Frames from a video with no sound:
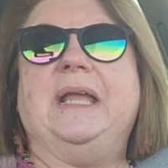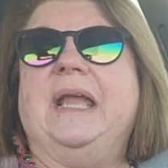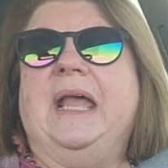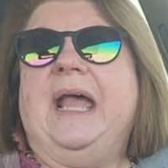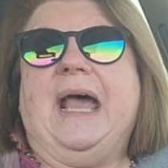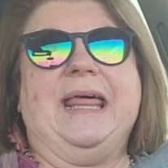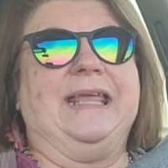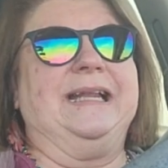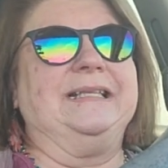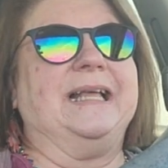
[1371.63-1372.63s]
And
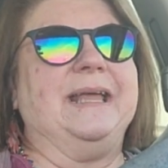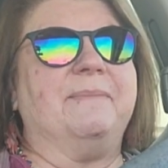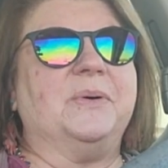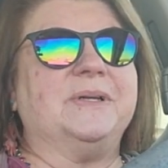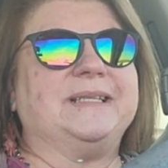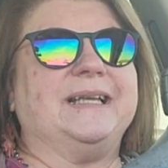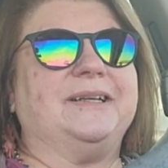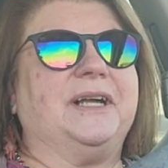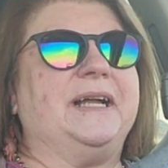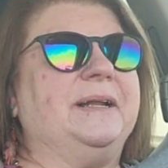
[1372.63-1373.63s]
then I saw that
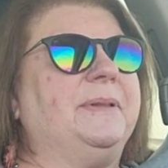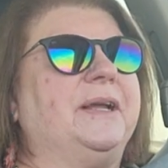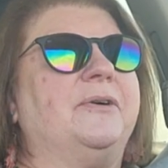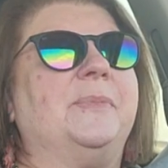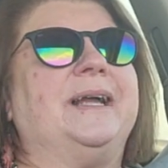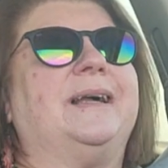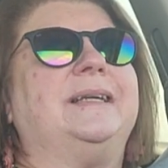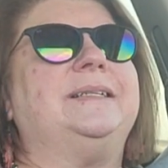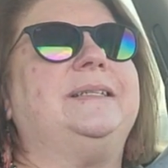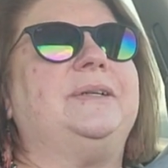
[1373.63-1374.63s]
motorcycle guy and I'm like, oh my
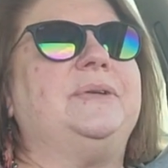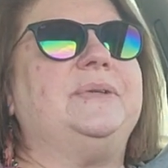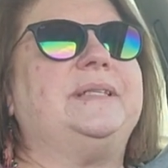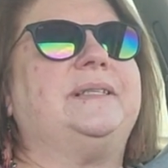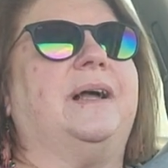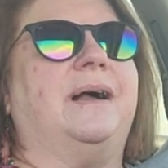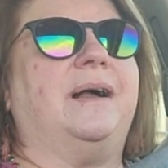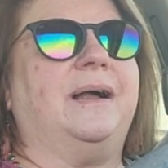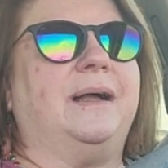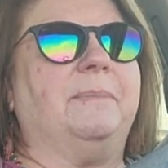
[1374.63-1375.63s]
gosh, dude,
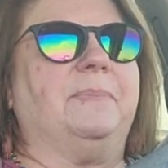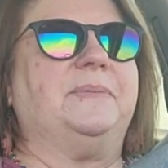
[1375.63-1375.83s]
stop.